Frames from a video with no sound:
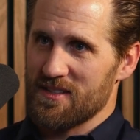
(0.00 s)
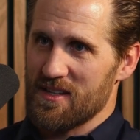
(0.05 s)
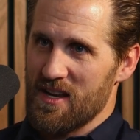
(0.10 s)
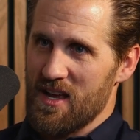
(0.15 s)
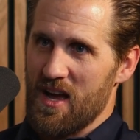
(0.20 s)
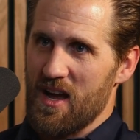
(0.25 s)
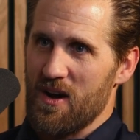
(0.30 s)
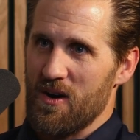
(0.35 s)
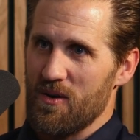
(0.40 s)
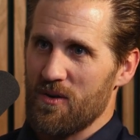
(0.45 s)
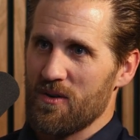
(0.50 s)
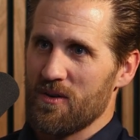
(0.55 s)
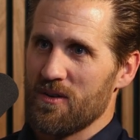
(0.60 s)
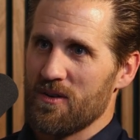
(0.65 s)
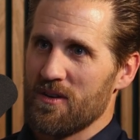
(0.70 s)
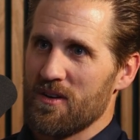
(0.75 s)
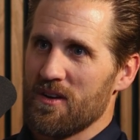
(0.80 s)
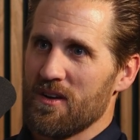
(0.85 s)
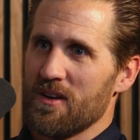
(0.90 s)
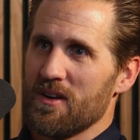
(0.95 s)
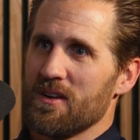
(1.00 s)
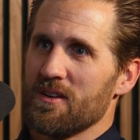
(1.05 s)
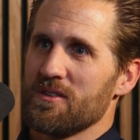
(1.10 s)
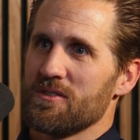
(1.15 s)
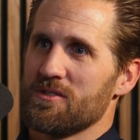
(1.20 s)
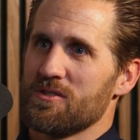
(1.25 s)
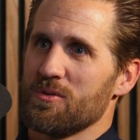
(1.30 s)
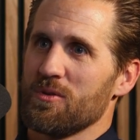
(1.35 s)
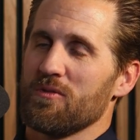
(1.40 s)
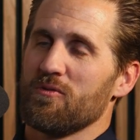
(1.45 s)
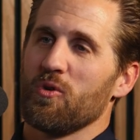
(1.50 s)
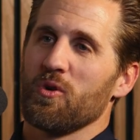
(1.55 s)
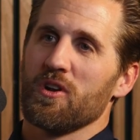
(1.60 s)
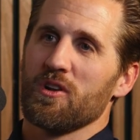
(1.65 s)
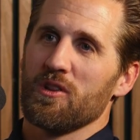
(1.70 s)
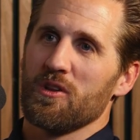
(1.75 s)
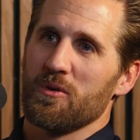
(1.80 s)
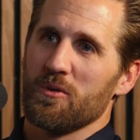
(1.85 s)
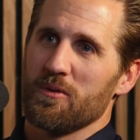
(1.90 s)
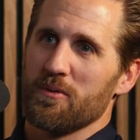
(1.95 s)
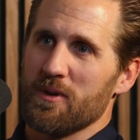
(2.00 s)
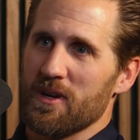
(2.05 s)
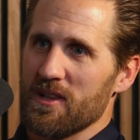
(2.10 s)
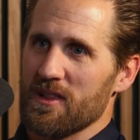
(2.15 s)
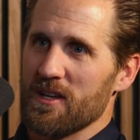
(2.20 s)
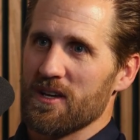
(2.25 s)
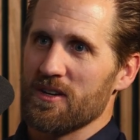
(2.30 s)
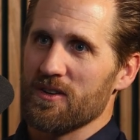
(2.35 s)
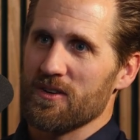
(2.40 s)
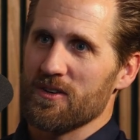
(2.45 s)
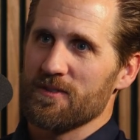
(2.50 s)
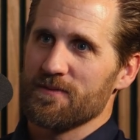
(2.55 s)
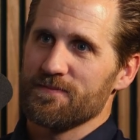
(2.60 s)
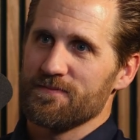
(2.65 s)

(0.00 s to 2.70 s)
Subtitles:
now to avoid a lower rate later.